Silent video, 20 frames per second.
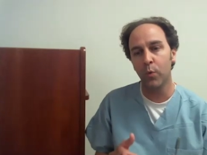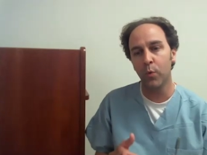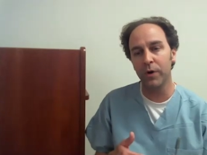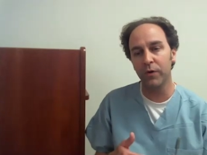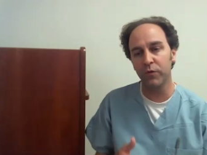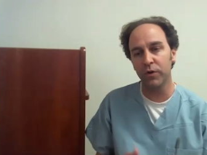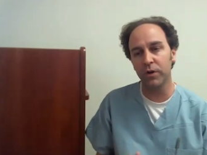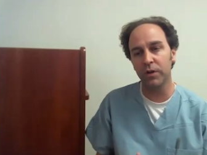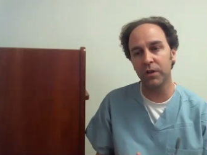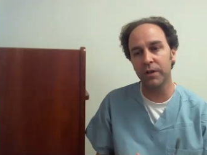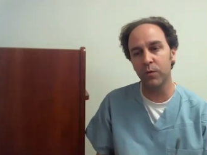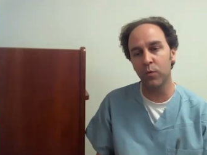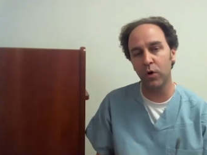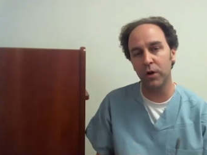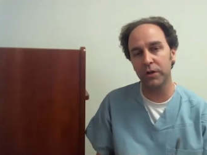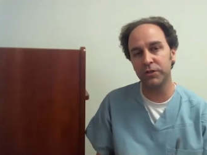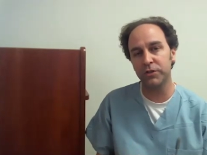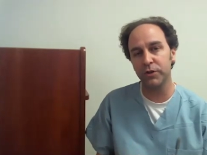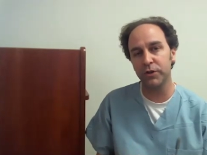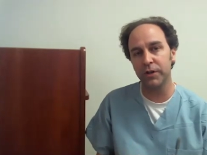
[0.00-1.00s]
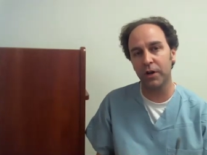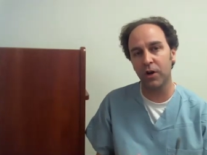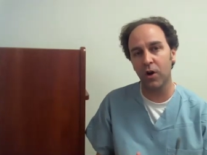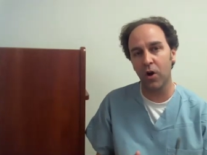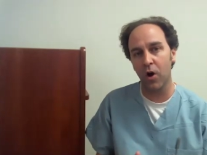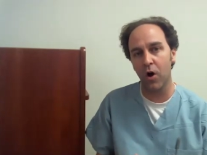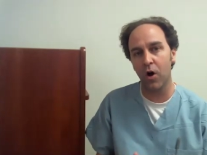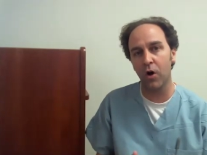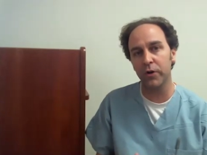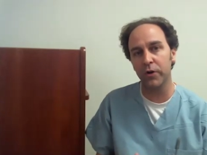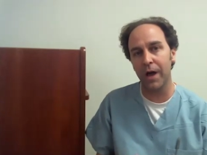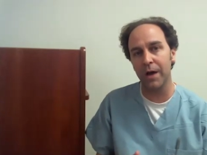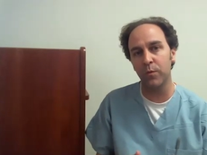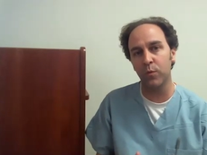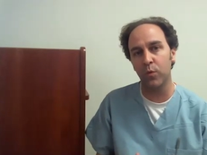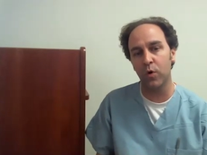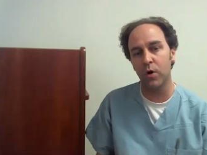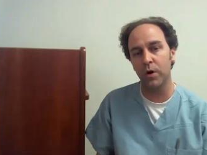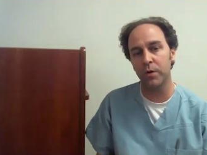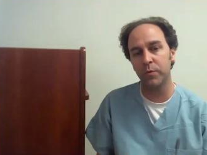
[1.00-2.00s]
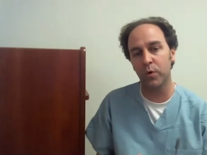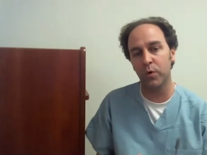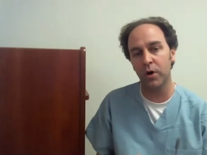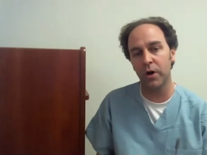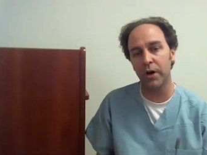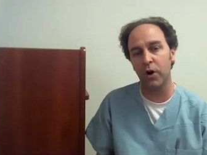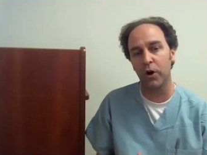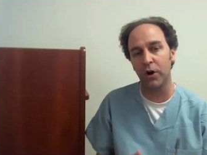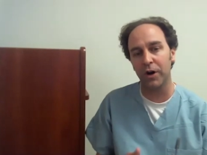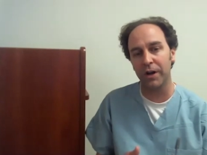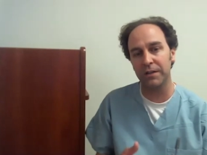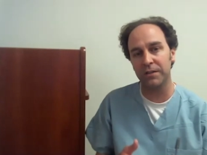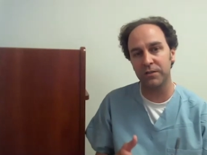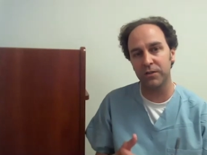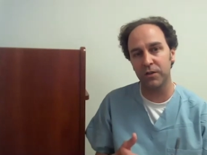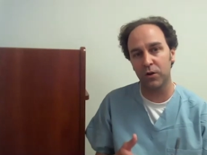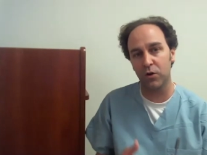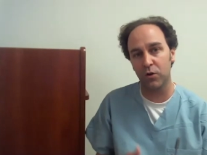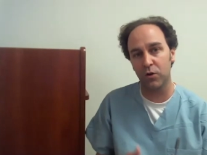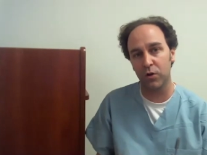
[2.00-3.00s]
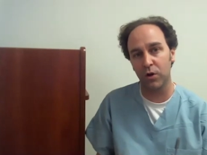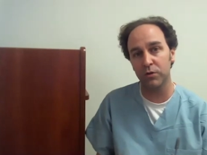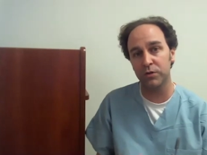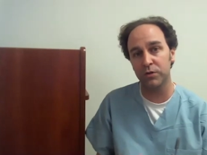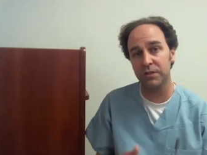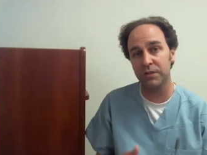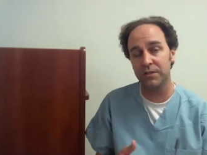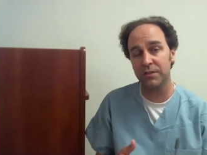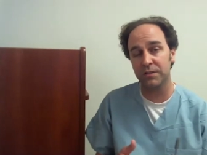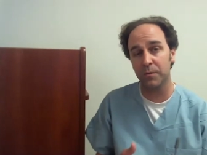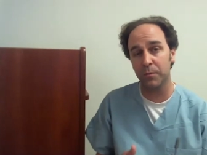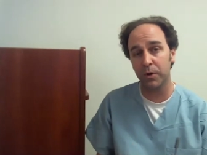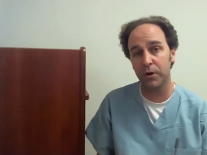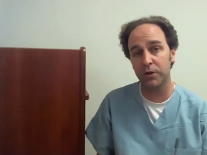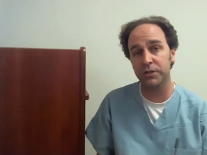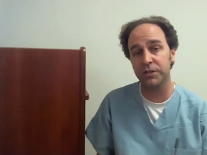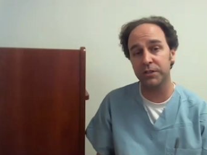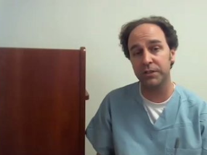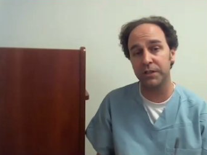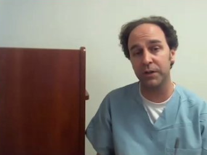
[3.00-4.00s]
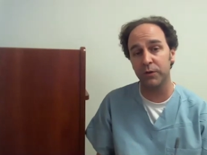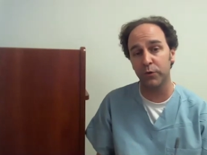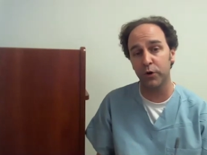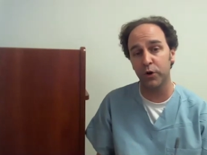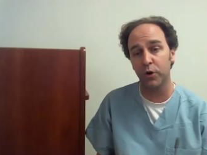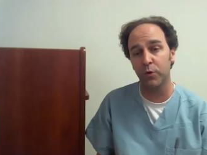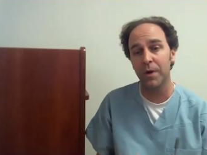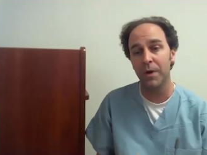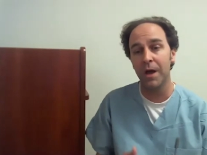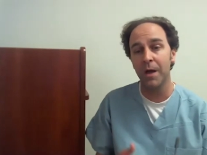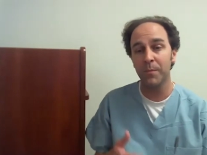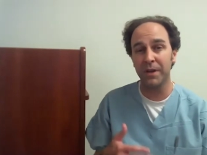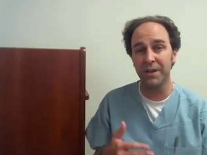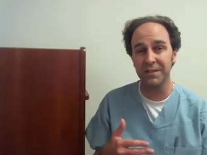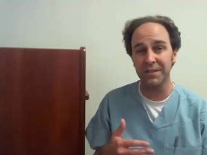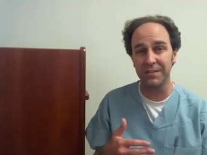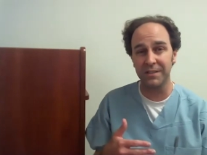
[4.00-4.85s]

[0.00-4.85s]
we really want you to call 911 or get to the closest emergency room because